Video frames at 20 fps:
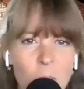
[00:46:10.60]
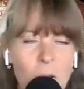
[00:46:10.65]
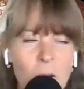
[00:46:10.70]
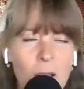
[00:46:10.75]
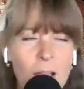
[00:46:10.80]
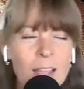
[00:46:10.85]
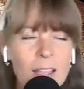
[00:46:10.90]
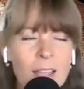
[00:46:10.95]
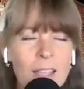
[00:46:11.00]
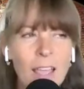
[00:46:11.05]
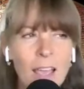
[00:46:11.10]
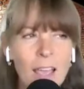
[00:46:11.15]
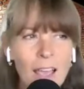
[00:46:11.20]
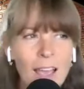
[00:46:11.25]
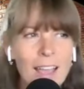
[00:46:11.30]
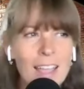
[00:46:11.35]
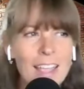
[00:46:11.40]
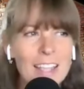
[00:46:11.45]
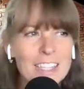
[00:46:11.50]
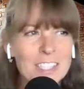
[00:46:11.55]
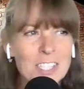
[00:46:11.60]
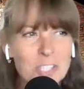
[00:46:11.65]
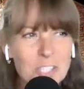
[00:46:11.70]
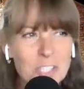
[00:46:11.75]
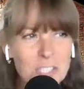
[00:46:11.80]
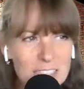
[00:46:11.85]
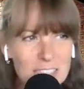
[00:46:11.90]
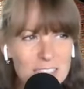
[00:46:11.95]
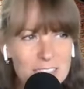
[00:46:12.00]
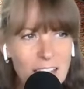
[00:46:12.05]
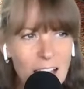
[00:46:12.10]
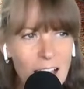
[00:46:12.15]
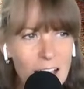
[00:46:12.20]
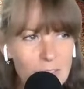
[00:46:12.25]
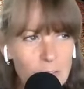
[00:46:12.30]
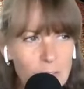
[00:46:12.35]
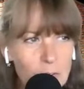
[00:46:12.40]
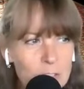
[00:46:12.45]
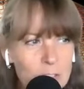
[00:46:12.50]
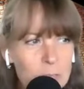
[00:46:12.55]
put myself? It's interesting, because
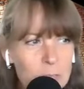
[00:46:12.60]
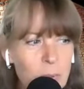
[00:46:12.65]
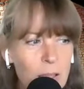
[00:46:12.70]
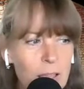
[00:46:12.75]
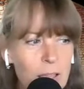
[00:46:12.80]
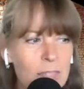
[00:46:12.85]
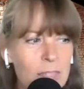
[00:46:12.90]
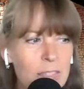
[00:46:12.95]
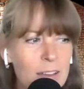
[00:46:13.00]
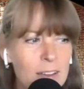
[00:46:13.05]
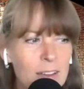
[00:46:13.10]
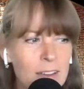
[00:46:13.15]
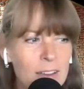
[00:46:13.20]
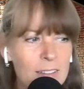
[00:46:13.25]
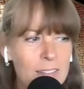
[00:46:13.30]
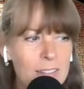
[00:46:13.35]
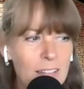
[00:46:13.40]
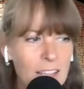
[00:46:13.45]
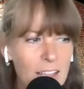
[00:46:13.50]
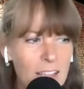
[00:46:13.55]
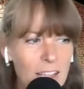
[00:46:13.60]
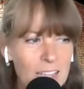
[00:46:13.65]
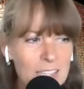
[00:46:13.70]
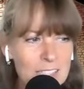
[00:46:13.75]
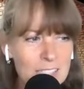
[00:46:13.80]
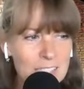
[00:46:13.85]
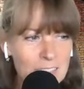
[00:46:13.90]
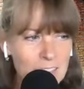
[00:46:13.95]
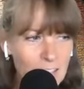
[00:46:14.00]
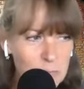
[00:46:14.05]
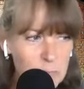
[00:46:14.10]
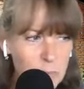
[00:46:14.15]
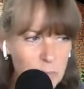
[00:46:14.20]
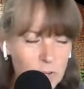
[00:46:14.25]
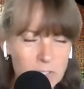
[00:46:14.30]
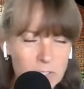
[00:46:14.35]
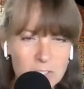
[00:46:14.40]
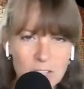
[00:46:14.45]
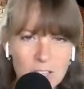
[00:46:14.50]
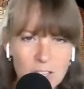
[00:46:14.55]
I've always been the, like, isolate
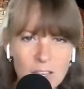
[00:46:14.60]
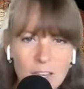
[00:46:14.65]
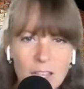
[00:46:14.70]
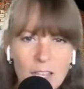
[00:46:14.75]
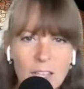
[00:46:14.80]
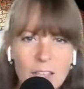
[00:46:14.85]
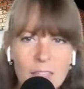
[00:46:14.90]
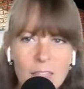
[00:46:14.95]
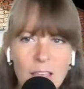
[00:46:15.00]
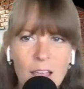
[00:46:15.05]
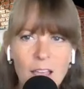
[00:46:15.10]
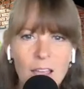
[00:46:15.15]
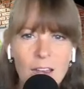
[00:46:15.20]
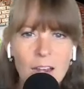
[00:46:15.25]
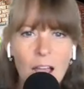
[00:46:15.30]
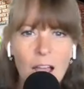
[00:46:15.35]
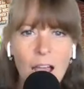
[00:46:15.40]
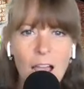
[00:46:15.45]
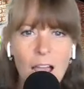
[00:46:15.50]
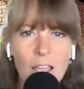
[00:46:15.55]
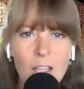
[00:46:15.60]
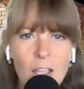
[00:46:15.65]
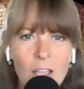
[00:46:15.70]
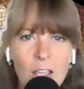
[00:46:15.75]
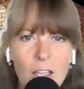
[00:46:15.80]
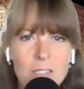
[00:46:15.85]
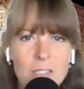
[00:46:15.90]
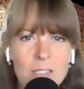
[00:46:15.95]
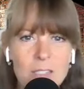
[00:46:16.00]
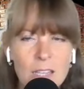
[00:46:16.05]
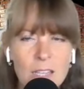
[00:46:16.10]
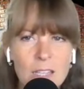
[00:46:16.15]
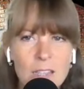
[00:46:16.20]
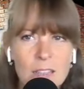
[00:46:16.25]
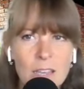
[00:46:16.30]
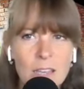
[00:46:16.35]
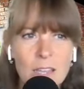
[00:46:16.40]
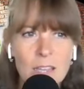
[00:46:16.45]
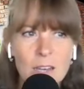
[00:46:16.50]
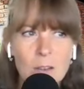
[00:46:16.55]
person, in that I always
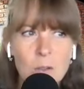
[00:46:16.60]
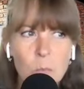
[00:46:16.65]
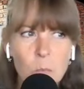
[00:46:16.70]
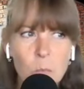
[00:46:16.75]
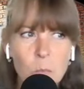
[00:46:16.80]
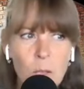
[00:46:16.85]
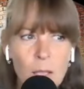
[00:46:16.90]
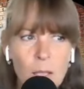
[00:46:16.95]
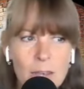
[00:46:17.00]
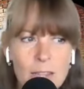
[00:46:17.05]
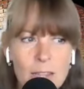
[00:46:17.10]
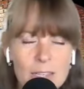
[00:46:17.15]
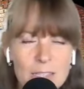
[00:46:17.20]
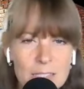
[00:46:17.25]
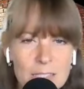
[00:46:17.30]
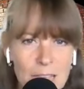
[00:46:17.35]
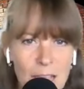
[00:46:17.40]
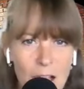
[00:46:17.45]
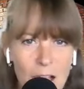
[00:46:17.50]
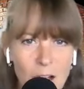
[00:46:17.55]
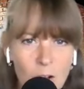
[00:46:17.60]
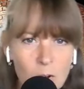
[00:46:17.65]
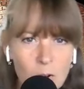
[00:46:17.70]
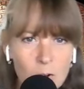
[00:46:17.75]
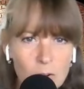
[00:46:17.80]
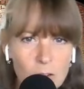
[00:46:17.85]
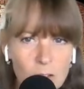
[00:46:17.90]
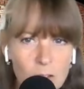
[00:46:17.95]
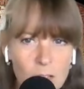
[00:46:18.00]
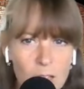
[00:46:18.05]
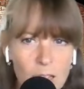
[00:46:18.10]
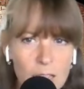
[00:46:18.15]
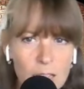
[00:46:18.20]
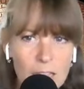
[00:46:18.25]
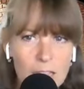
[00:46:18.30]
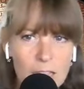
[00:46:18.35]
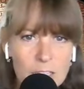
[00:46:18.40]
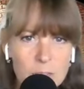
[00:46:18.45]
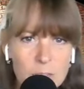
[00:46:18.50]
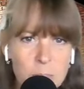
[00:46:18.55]
think that when in doubt,
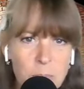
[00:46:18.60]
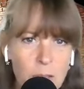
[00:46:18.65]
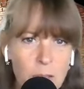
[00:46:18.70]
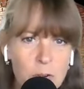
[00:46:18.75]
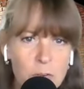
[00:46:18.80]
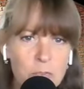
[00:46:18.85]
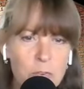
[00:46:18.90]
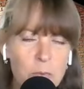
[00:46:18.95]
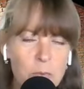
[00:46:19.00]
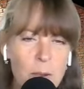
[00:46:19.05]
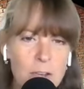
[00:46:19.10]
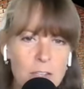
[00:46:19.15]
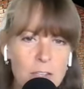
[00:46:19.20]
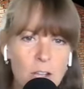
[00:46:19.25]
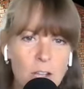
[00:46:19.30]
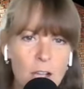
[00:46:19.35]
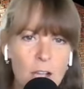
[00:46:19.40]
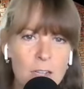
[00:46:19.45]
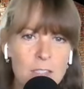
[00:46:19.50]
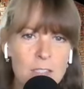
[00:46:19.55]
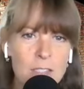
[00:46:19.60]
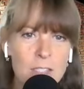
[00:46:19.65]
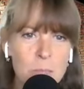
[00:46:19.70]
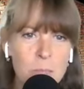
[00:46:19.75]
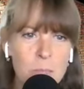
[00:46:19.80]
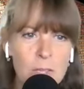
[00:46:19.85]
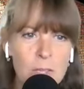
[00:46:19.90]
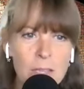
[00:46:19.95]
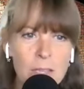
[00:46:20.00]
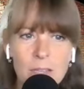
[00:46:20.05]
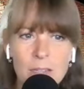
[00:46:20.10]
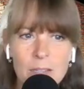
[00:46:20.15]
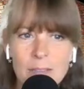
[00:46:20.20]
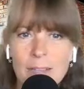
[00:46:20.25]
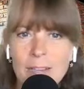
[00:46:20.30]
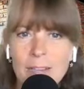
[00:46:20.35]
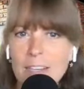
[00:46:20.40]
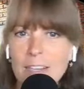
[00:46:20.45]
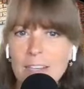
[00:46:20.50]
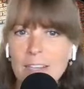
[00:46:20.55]
it's better for my dogs to be,
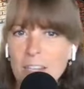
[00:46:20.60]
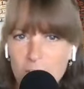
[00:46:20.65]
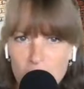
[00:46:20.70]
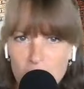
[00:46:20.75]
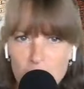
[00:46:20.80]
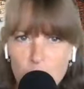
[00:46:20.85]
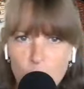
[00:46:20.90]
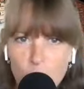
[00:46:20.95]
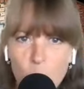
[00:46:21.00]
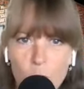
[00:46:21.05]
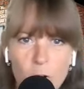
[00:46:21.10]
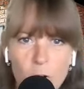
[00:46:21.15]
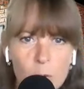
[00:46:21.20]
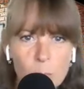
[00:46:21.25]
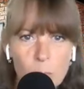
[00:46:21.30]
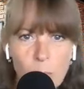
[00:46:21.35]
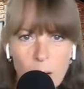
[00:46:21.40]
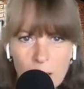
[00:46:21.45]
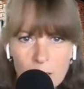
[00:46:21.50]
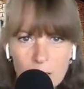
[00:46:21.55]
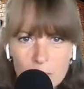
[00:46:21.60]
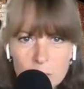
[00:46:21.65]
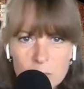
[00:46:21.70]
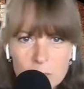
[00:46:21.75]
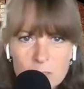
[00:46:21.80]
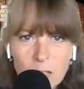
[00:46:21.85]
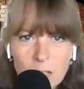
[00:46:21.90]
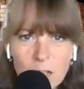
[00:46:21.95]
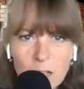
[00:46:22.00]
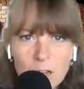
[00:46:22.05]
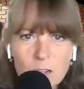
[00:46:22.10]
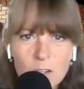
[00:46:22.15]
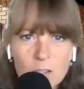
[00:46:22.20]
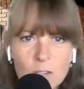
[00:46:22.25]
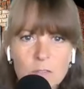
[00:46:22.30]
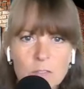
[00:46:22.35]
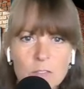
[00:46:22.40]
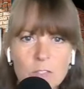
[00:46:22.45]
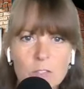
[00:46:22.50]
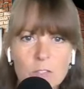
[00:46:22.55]
like, near the door or by
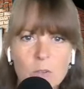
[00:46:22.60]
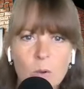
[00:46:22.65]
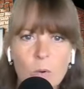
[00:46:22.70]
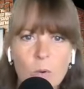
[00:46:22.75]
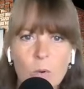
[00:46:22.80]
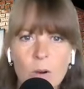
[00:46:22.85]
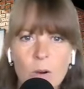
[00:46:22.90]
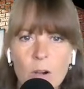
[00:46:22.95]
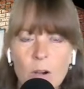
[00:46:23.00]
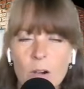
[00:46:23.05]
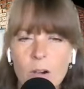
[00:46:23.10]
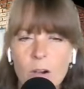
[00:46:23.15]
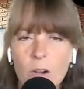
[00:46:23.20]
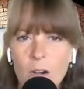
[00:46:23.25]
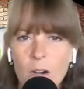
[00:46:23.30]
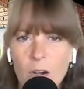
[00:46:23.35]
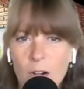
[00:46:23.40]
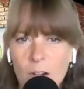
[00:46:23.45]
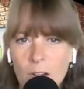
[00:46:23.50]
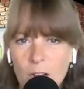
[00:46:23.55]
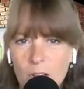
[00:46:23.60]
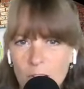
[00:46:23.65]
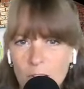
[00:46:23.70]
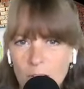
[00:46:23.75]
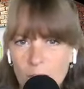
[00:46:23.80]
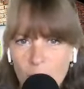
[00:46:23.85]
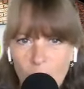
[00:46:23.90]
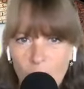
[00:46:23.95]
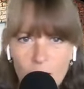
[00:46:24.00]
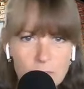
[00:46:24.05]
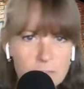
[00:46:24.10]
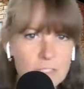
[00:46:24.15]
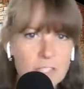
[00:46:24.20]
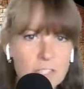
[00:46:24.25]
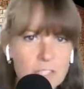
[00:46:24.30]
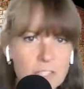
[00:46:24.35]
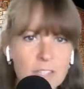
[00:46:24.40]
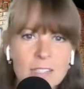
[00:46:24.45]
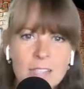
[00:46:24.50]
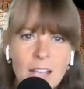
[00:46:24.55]
themselves or off
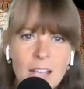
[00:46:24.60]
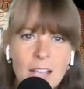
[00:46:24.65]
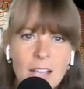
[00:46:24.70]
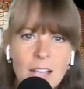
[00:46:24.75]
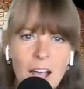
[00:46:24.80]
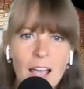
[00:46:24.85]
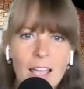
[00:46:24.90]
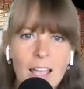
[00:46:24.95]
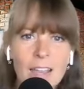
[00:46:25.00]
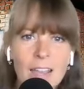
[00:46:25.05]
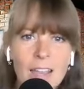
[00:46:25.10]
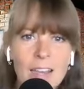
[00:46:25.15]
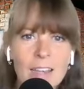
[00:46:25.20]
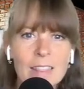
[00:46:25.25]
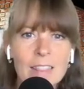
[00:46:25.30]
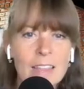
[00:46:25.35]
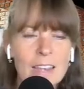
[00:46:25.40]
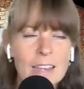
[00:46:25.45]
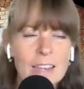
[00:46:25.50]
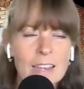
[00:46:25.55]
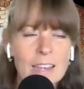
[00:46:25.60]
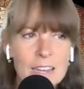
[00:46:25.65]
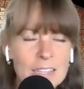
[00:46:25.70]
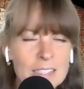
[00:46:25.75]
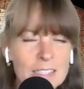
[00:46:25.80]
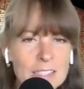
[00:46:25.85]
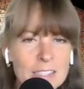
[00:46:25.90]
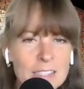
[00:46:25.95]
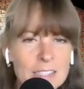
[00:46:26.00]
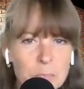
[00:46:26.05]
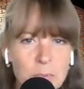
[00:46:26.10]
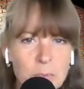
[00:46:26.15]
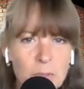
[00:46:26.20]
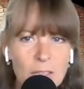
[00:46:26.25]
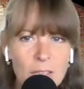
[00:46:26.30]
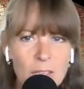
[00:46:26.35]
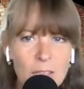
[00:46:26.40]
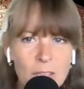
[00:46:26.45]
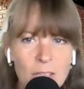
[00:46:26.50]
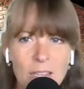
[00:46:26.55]
to the side than it is to
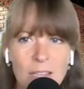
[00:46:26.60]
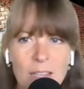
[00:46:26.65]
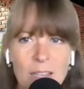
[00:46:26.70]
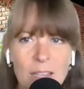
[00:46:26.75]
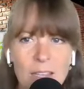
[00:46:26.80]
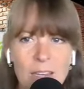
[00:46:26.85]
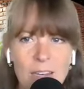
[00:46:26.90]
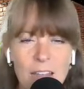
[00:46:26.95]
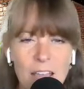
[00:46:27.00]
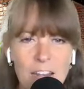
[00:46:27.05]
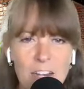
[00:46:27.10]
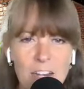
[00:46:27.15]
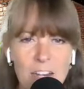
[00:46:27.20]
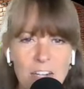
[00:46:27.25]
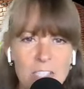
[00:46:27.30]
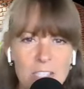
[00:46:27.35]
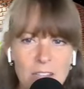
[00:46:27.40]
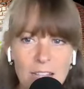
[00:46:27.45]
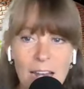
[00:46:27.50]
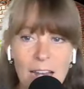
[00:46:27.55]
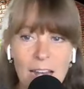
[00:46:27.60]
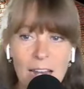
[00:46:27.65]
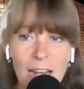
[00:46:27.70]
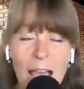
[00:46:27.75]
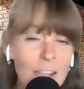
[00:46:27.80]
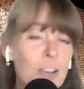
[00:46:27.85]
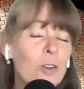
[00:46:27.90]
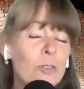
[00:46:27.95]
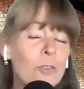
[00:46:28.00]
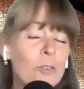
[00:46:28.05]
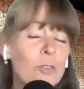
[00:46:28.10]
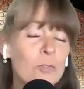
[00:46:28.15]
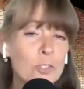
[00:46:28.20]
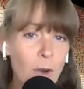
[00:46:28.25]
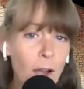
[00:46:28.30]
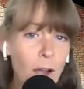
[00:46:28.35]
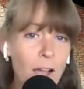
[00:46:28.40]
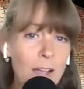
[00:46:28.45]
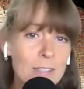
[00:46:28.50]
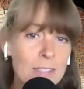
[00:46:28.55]
be in an energy that I don't
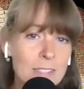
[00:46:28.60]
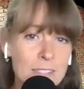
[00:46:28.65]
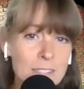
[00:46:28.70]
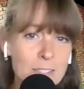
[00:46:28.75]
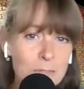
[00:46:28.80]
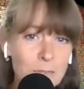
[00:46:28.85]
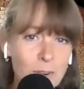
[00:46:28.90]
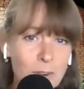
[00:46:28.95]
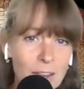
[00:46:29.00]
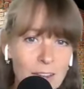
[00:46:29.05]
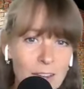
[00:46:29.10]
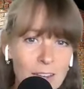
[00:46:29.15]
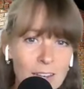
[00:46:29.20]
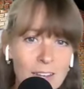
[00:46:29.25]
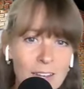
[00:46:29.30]
trust. Right.